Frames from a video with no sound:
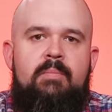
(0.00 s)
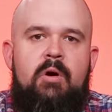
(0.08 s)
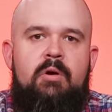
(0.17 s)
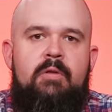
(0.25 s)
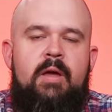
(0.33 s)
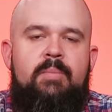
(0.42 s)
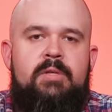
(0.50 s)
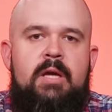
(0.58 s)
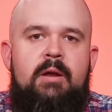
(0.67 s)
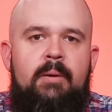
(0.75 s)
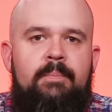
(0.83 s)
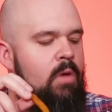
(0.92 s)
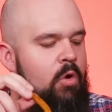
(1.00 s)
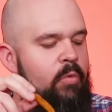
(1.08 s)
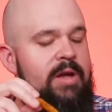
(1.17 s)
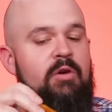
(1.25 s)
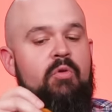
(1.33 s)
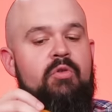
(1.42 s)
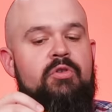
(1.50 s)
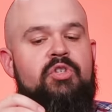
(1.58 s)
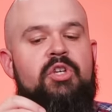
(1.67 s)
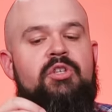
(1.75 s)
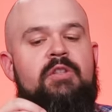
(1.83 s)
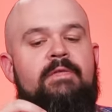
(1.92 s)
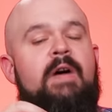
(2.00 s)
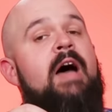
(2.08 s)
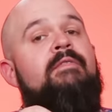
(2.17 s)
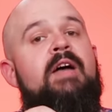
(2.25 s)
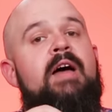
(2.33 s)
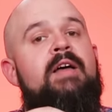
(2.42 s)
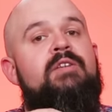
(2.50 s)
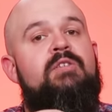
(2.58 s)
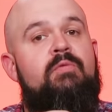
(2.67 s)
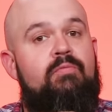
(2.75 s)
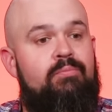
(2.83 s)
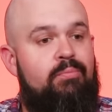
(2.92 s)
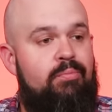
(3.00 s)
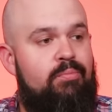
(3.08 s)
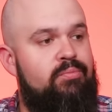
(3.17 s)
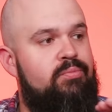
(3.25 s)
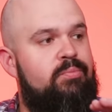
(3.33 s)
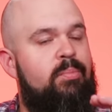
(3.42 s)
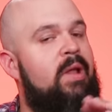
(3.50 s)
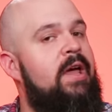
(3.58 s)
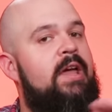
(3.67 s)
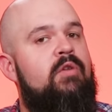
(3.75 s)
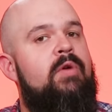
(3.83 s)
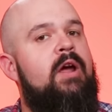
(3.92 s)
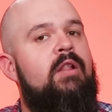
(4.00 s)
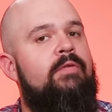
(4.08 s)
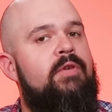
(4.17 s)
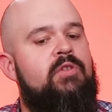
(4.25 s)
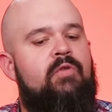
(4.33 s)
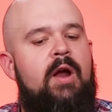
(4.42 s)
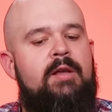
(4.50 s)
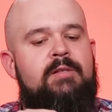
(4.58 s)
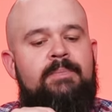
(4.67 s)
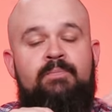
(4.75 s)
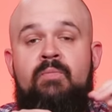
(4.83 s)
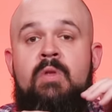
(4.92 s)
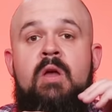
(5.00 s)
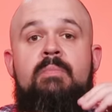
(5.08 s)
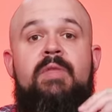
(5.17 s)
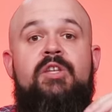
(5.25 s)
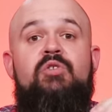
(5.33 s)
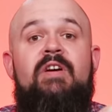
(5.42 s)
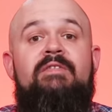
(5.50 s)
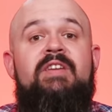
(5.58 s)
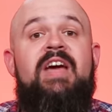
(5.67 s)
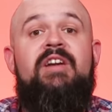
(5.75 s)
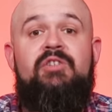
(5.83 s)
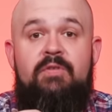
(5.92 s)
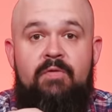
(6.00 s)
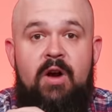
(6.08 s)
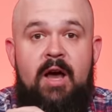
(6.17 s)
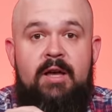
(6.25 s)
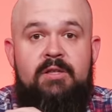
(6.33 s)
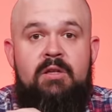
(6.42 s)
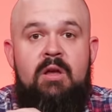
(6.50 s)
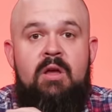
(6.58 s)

they murder that potato. We ordered just the Five Guys plain regular French fries. They do have Cajun fries,